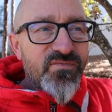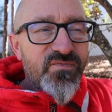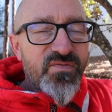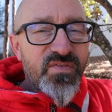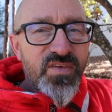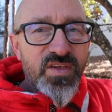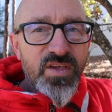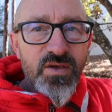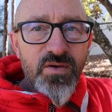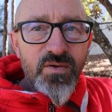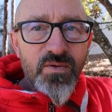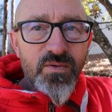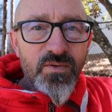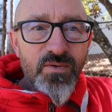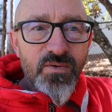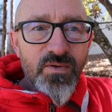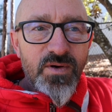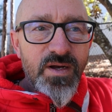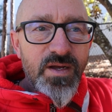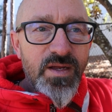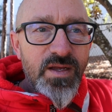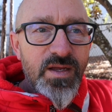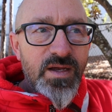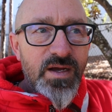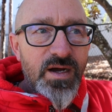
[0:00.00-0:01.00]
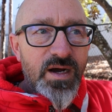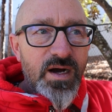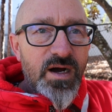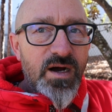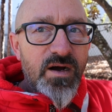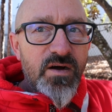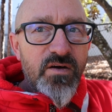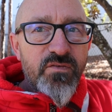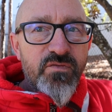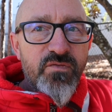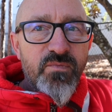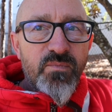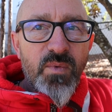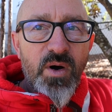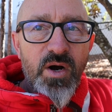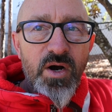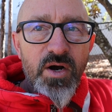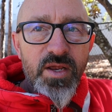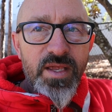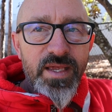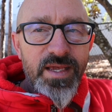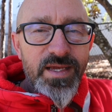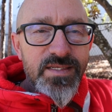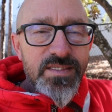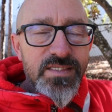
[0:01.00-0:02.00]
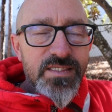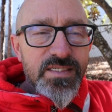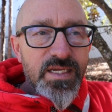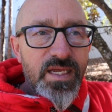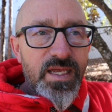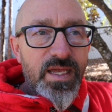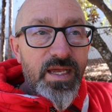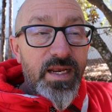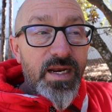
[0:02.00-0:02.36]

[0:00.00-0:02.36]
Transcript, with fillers: view of markets.